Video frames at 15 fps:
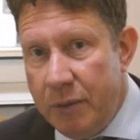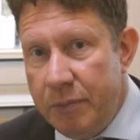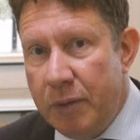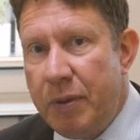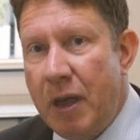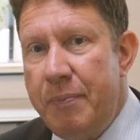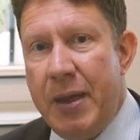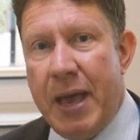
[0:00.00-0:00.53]

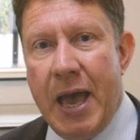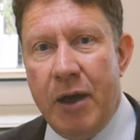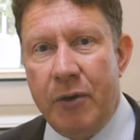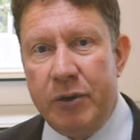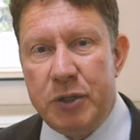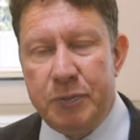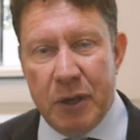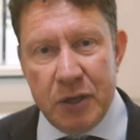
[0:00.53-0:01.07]
but by
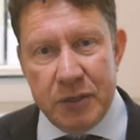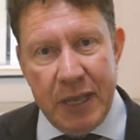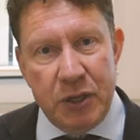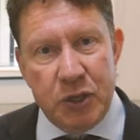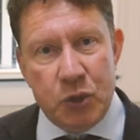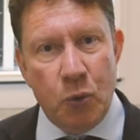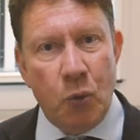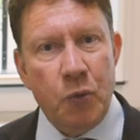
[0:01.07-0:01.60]
parents, because they
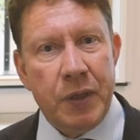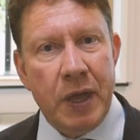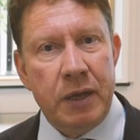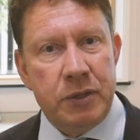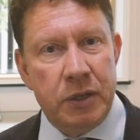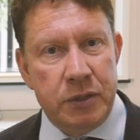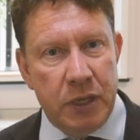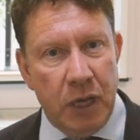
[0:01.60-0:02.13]
saw
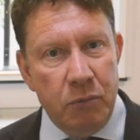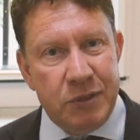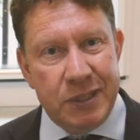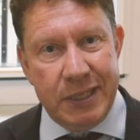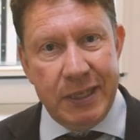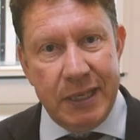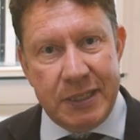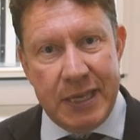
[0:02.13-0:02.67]
that as a
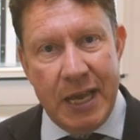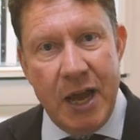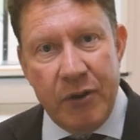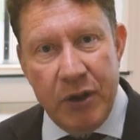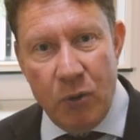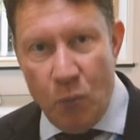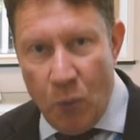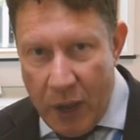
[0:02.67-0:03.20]

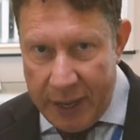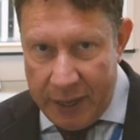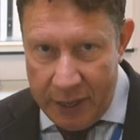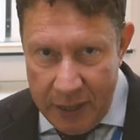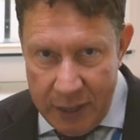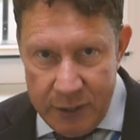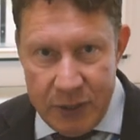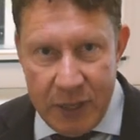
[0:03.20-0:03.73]
utilitarian
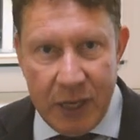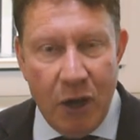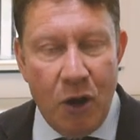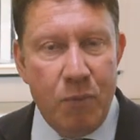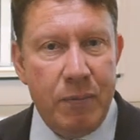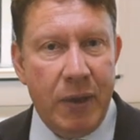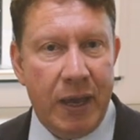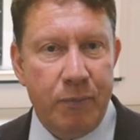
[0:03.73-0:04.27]
way to
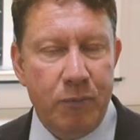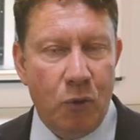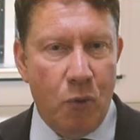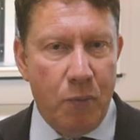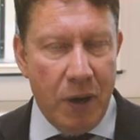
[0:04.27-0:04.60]
go and make more